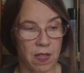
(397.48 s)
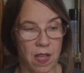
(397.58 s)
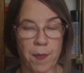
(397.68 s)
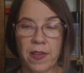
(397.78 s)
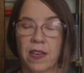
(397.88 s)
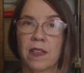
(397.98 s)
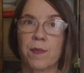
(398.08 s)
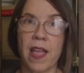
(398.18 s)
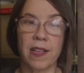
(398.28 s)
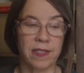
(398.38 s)
I'm going to
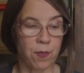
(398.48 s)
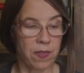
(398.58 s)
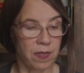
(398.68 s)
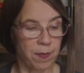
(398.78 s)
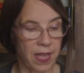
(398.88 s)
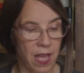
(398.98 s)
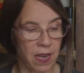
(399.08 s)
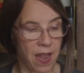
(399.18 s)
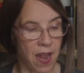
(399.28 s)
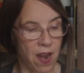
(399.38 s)
blast it with some
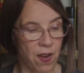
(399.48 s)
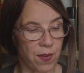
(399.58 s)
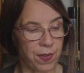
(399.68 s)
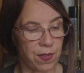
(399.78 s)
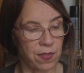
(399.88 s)
canned air.